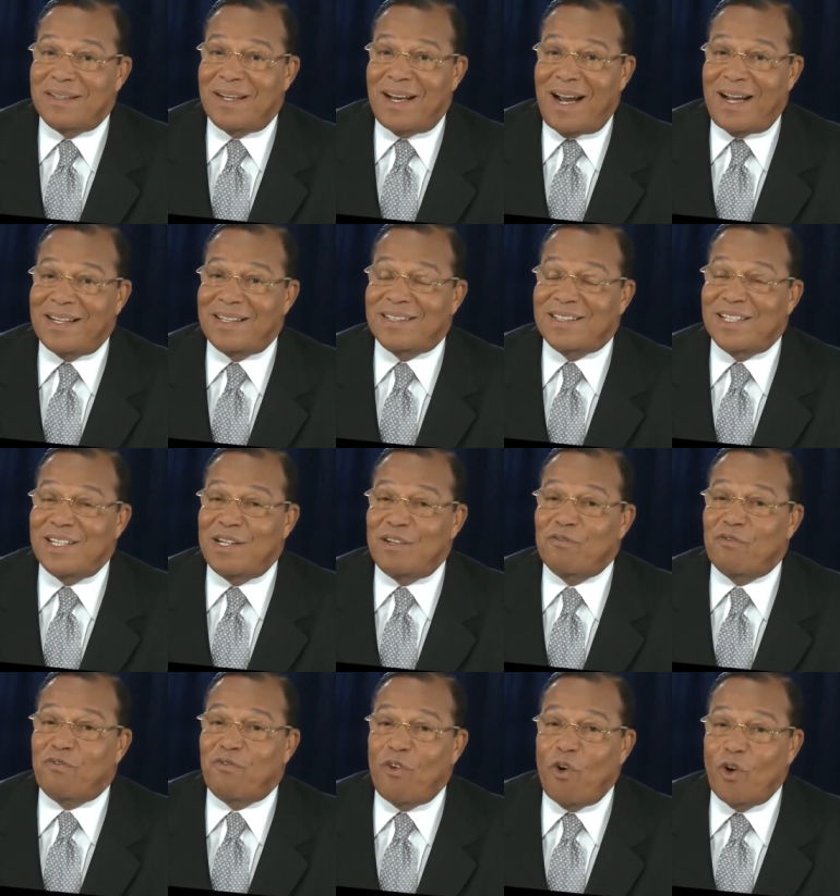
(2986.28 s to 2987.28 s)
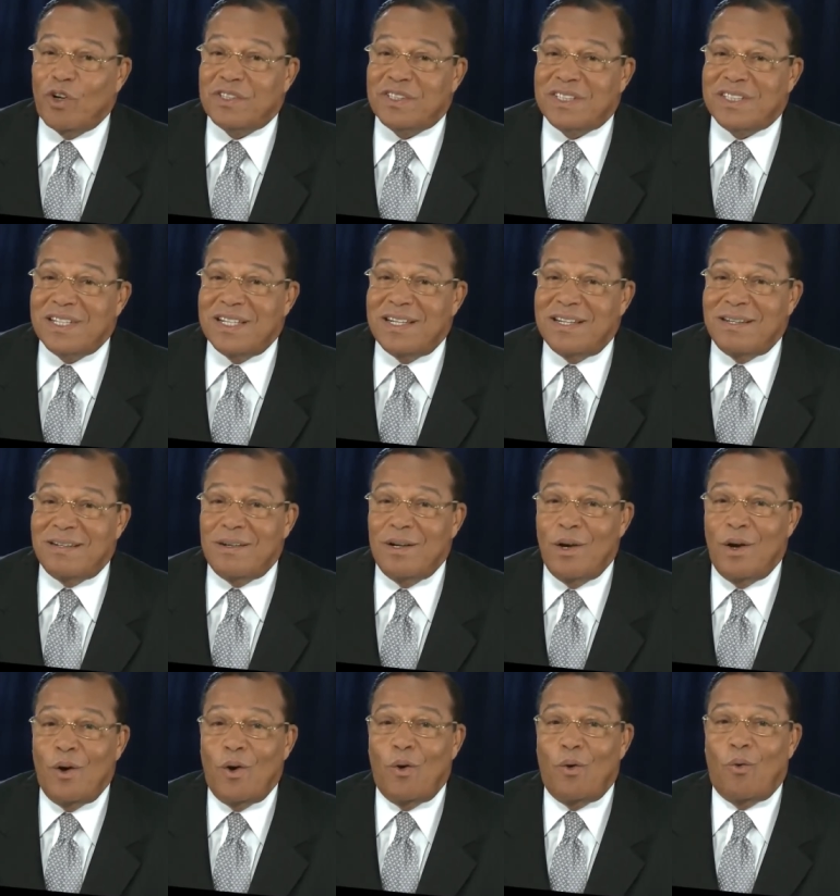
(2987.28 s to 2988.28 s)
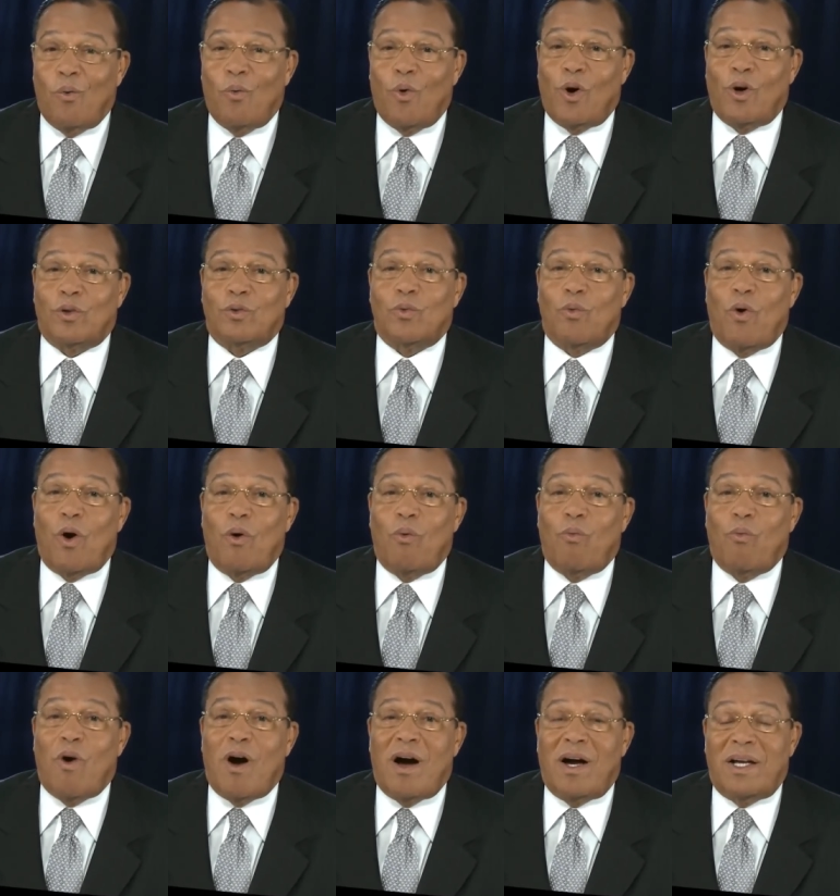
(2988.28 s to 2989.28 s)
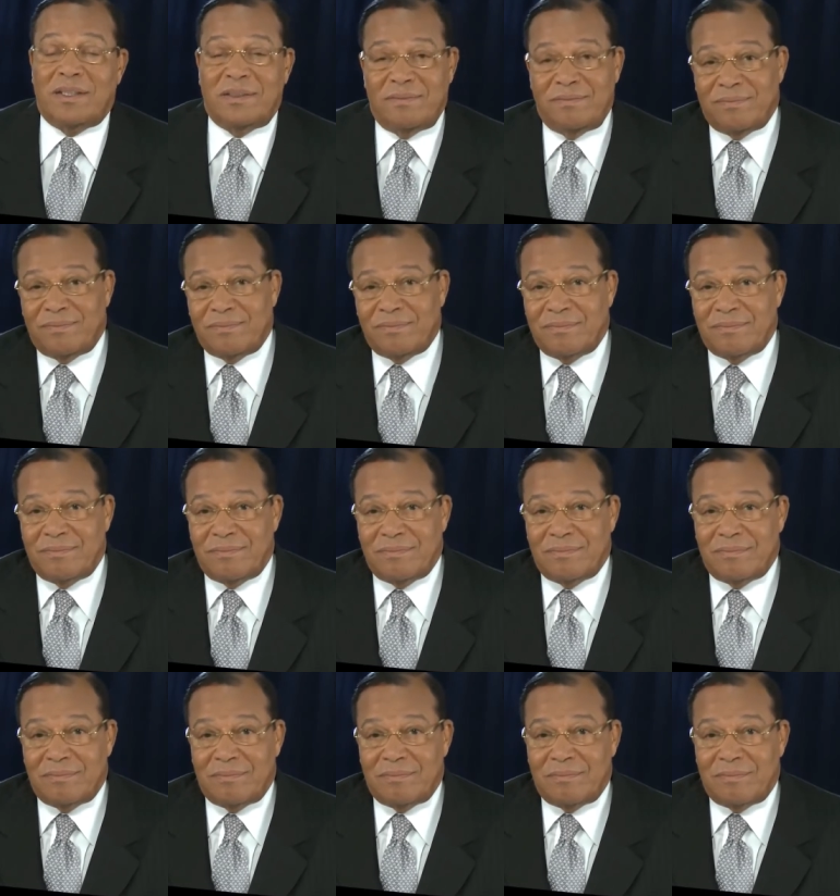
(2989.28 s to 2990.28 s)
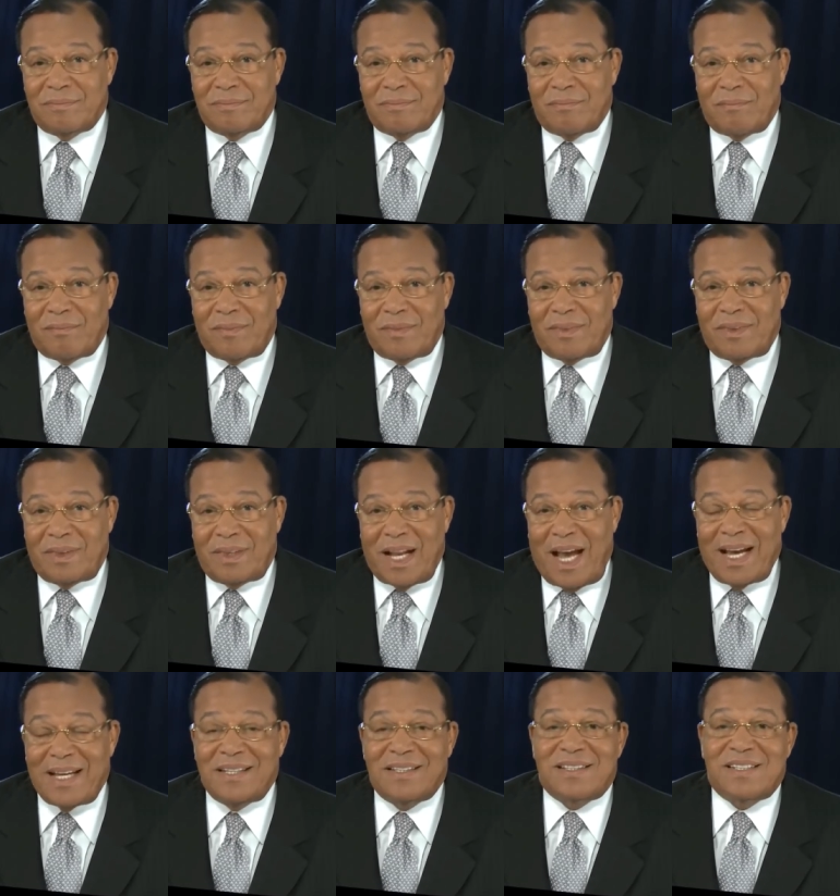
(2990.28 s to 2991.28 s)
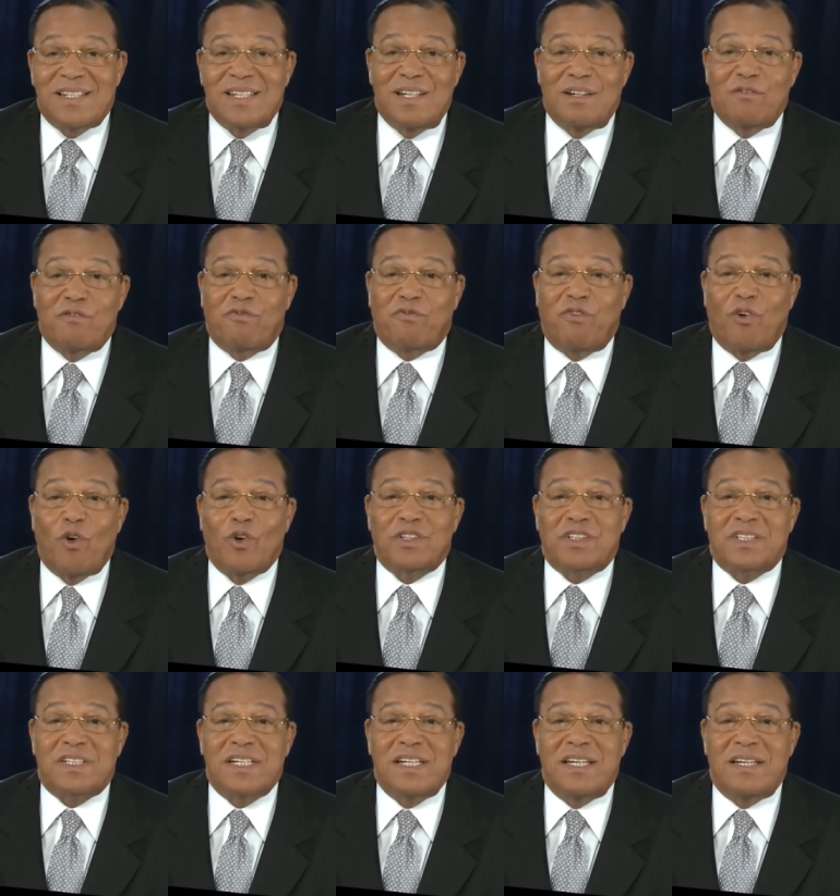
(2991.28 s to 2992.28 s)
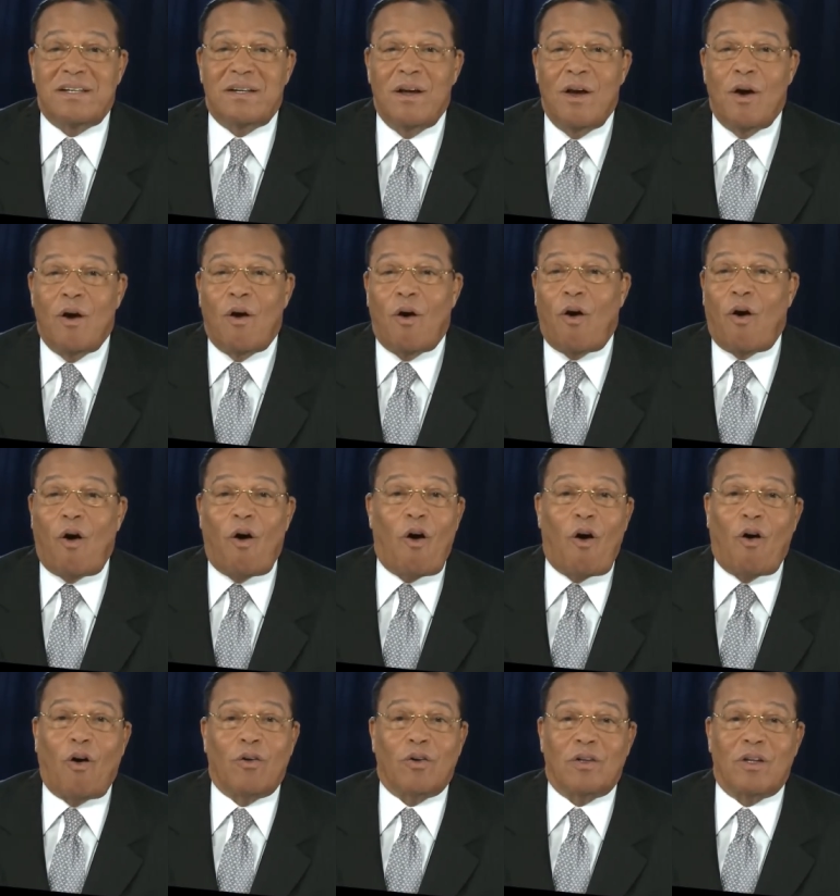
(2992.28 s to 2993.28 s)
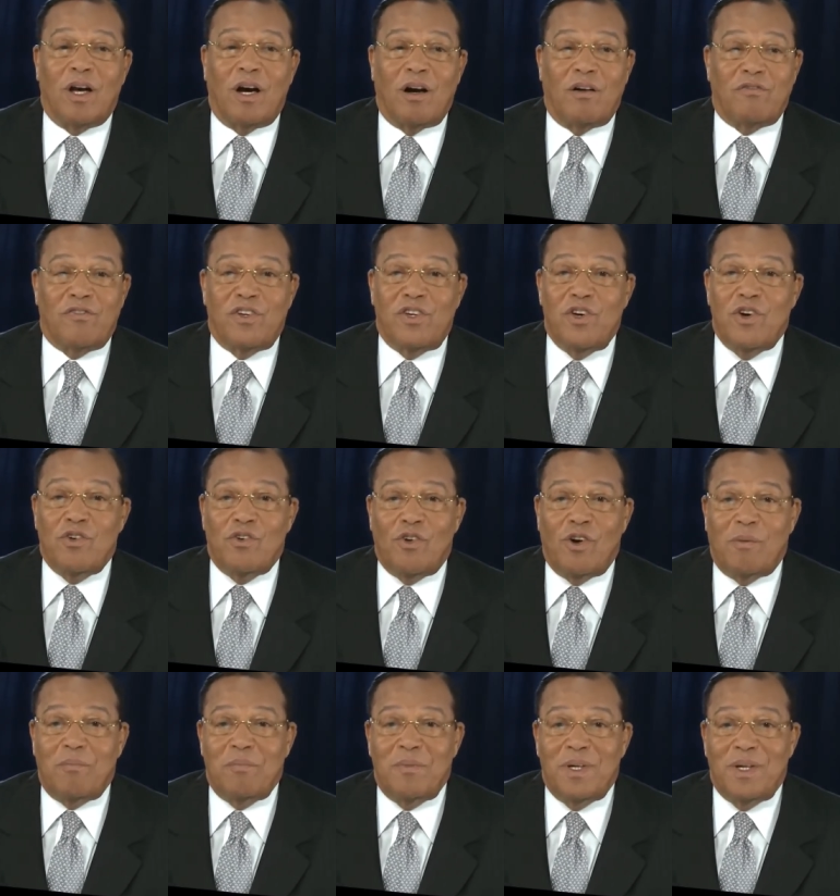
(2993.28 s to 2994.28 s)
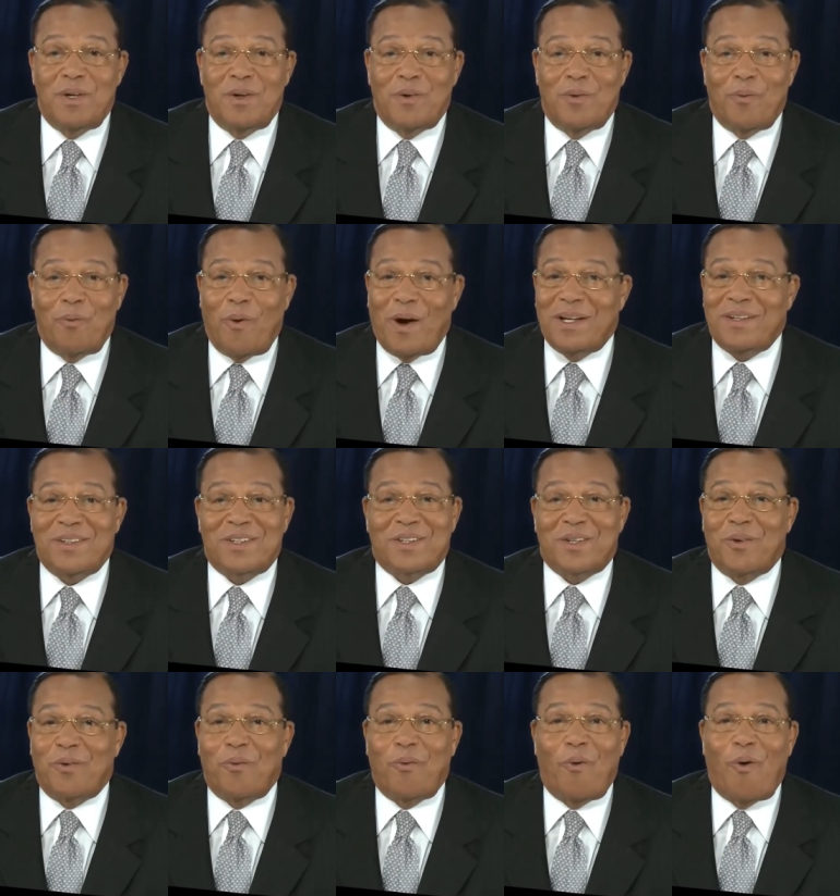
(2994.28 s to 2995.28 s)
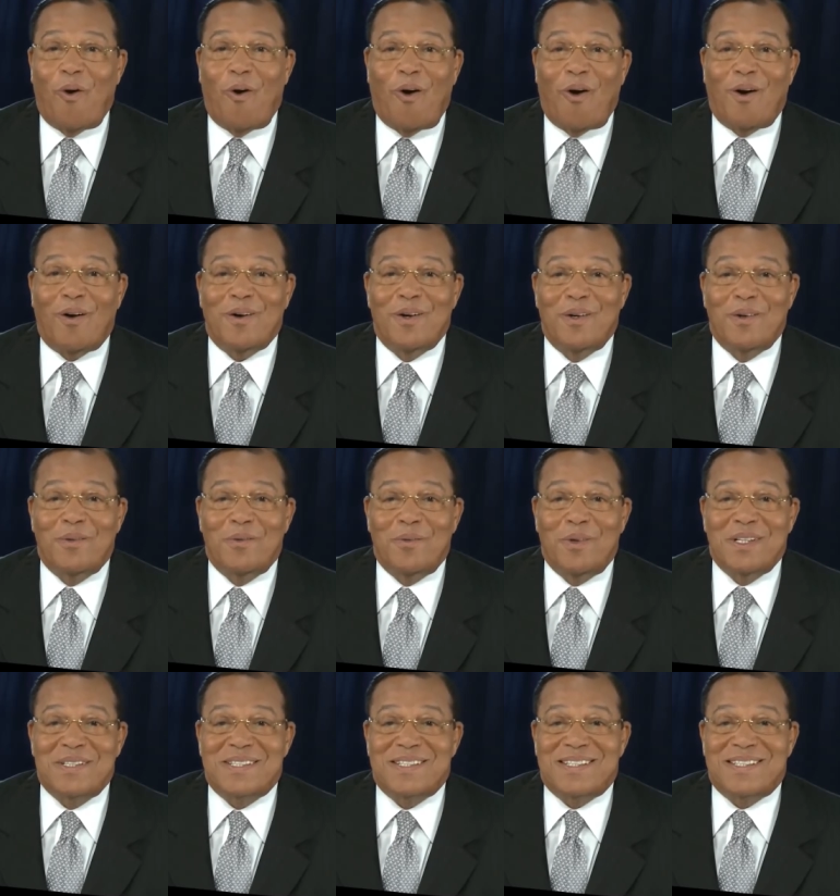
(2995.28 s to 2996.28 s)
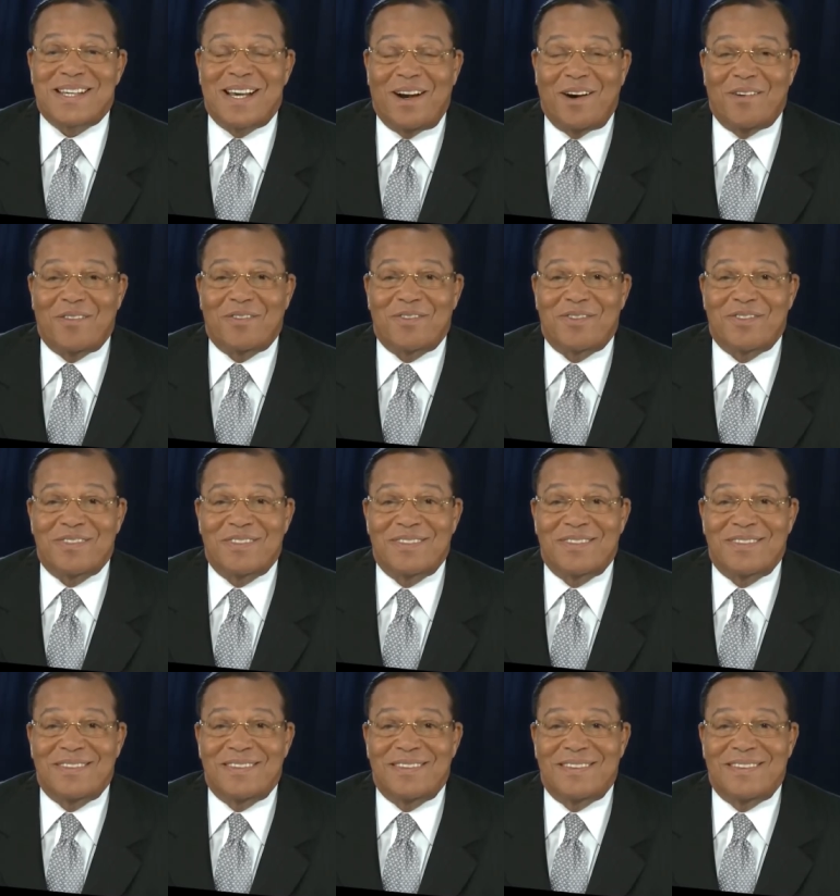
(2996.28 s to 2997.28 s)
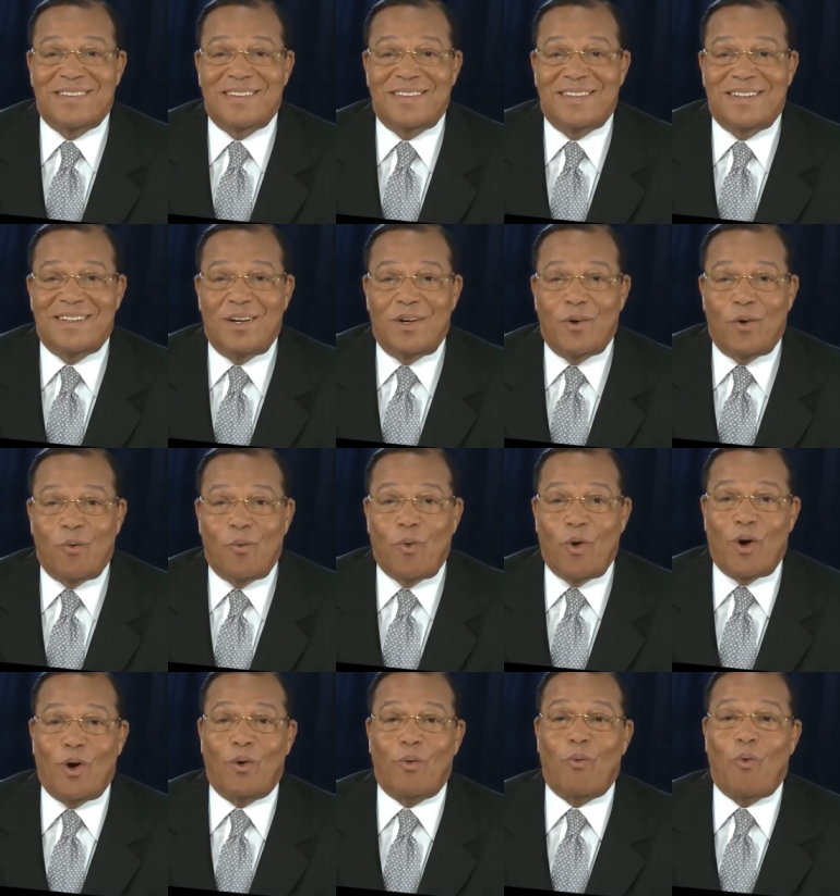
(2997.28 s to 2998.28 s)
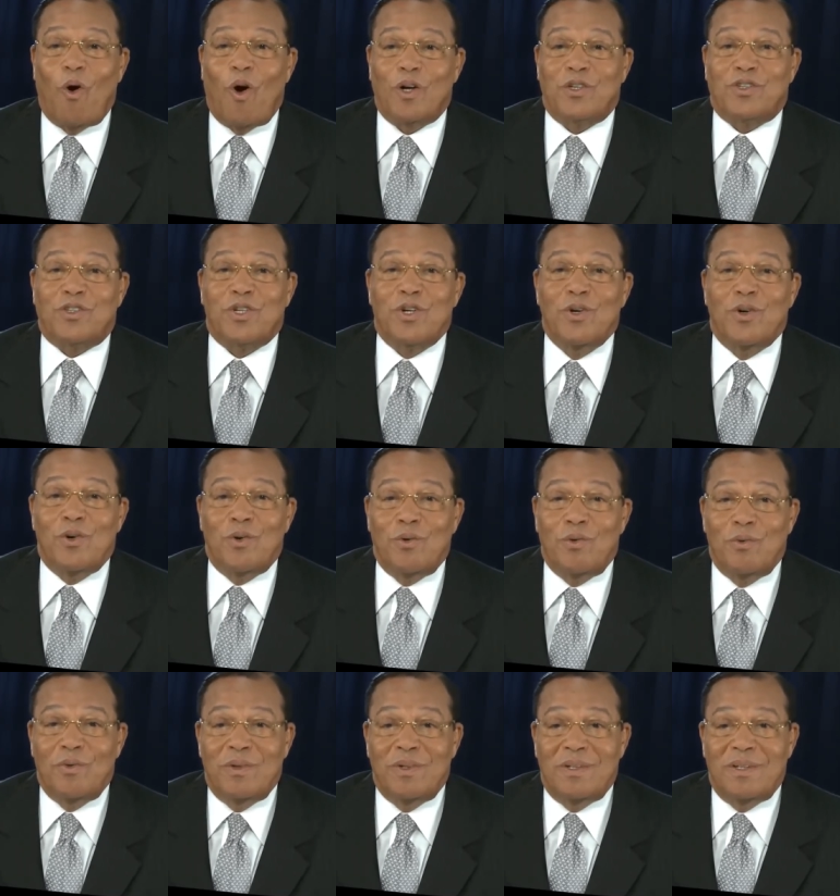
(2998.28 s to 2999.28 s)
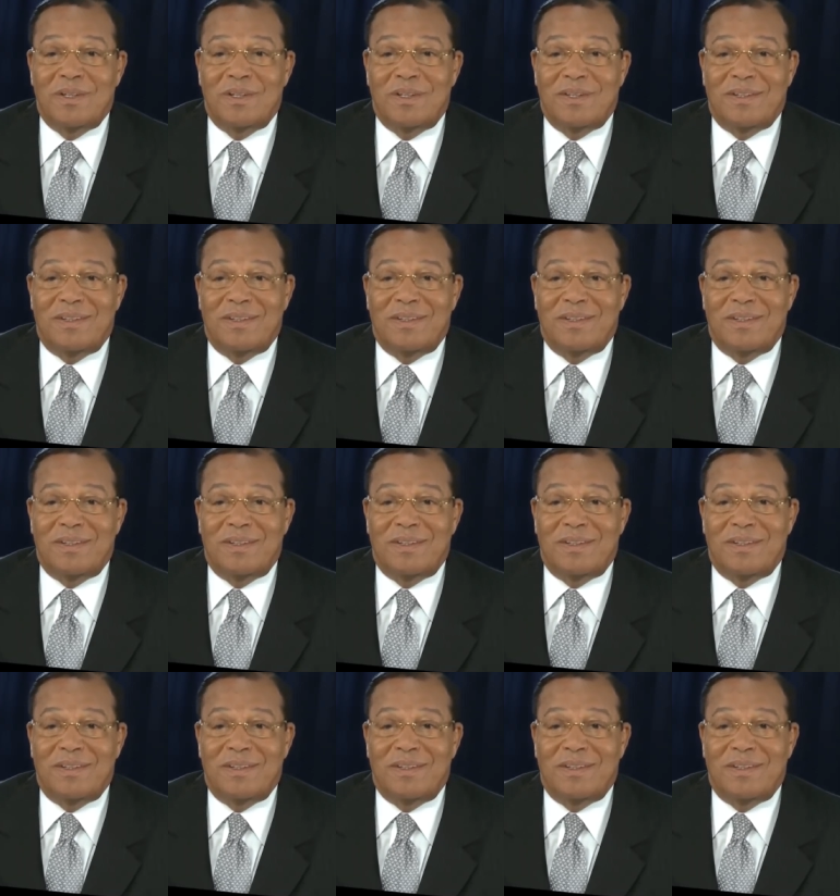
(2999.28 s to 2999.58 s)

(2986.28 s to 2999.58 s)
nineteen fourteen, World War One. nineteen fourteen, all of Europe went to war with self. World War Two,